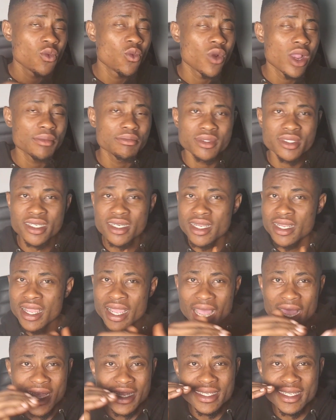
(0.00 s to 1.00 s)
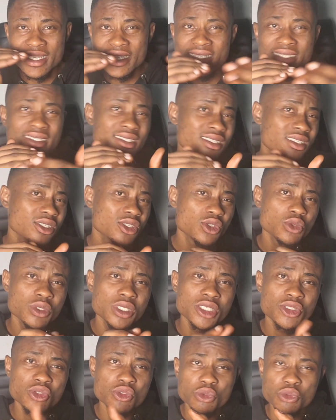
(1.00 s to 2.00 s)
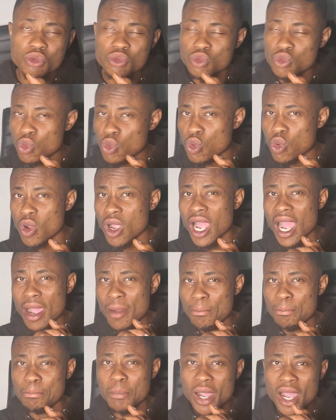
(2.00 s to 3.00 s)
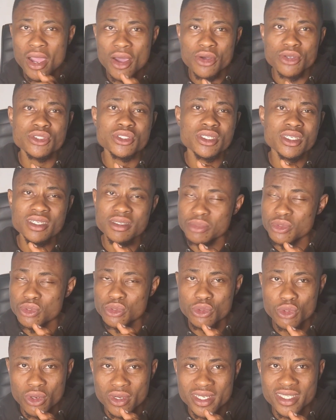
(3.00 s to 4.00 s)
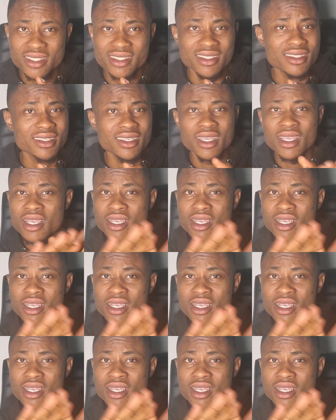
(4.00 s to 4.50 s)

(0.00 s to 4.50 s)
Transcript: web3 and anything you need to know about cryptocurrency.